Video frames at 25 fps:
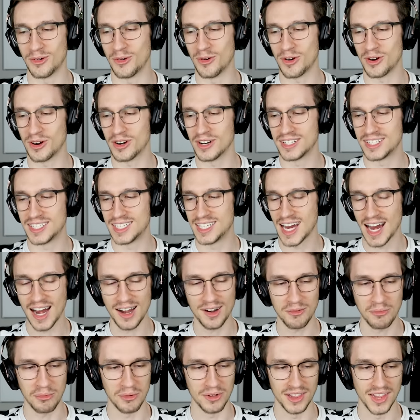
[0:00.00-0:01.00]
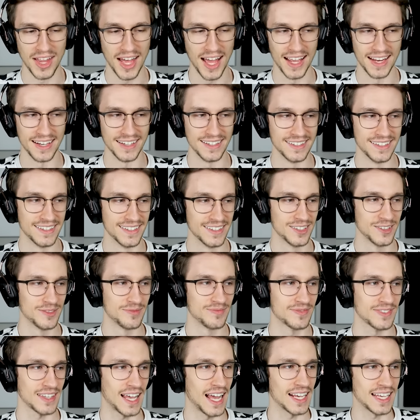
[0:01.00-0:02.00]
or a terrible line.
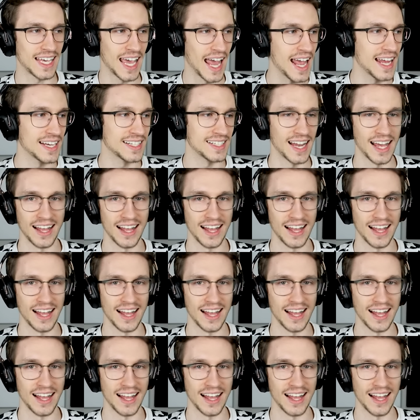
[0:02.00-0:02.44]
I can't